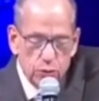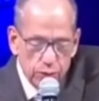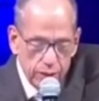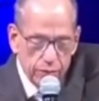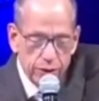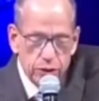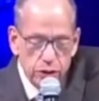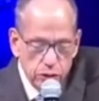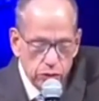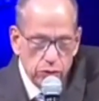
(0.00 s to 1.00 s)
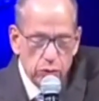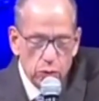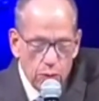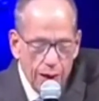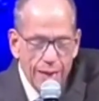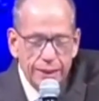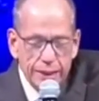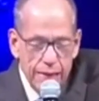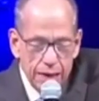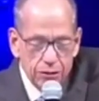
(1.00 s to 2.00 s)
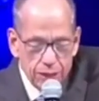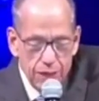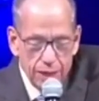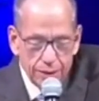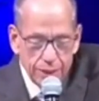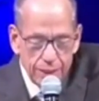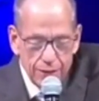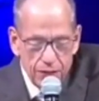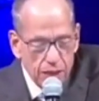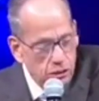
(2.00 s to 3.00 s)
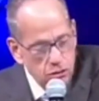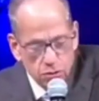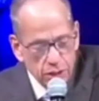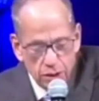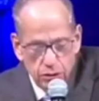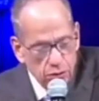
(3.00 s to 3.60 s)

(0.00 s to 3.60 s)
now, God, that you can do the work that only you can